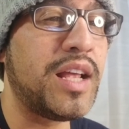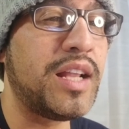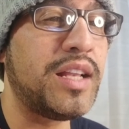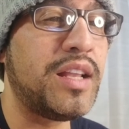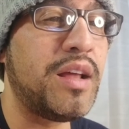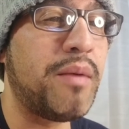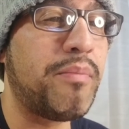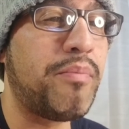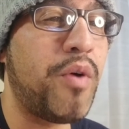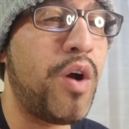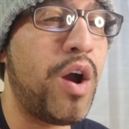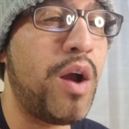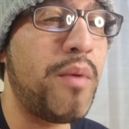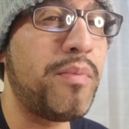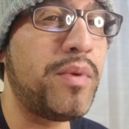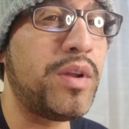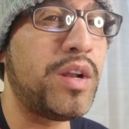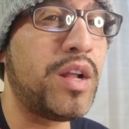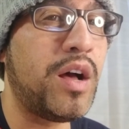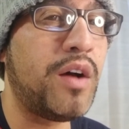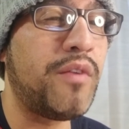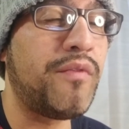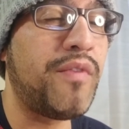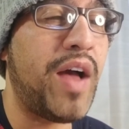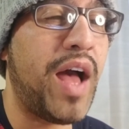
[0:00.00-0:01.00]
Department
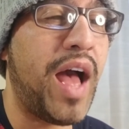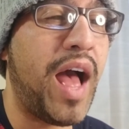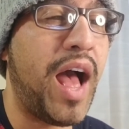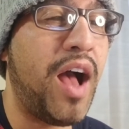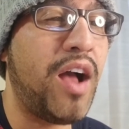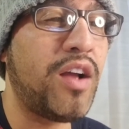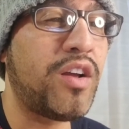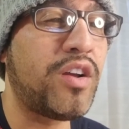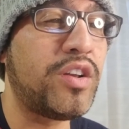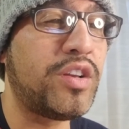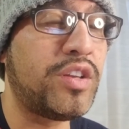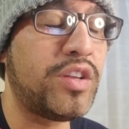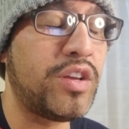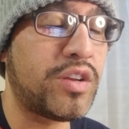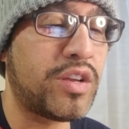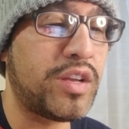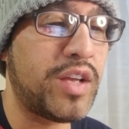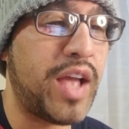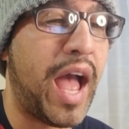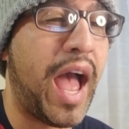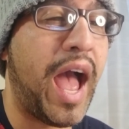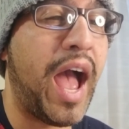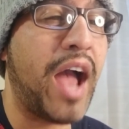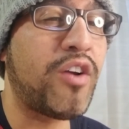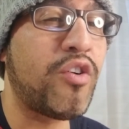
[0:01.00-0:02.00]
of Agri
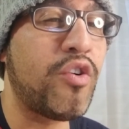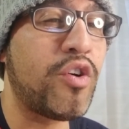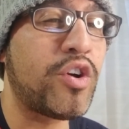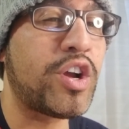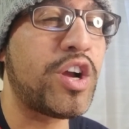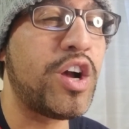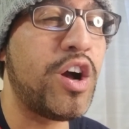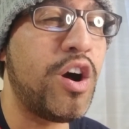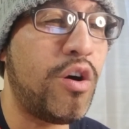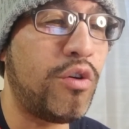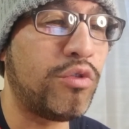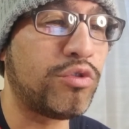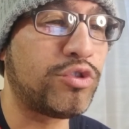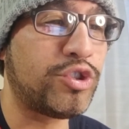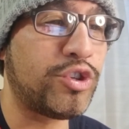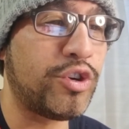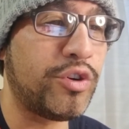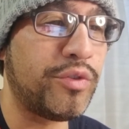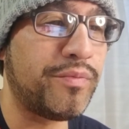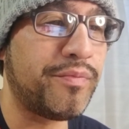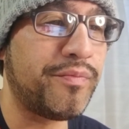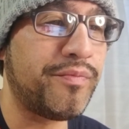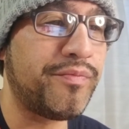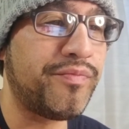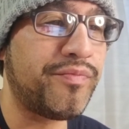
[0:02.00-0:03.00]
Agriculture.